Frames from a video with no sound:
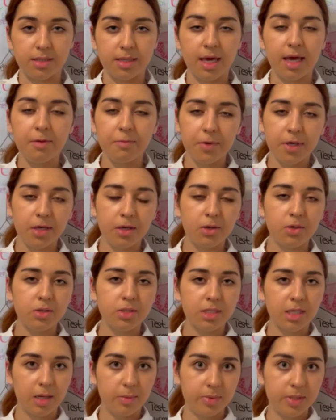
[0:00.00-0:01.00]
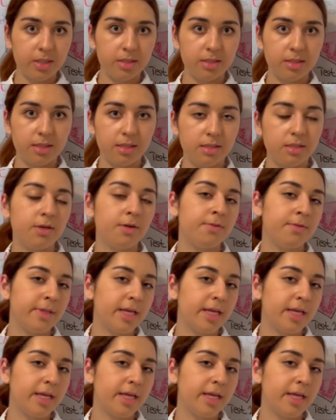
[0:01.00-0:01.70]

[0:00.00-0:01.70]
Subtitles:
Can we use substances of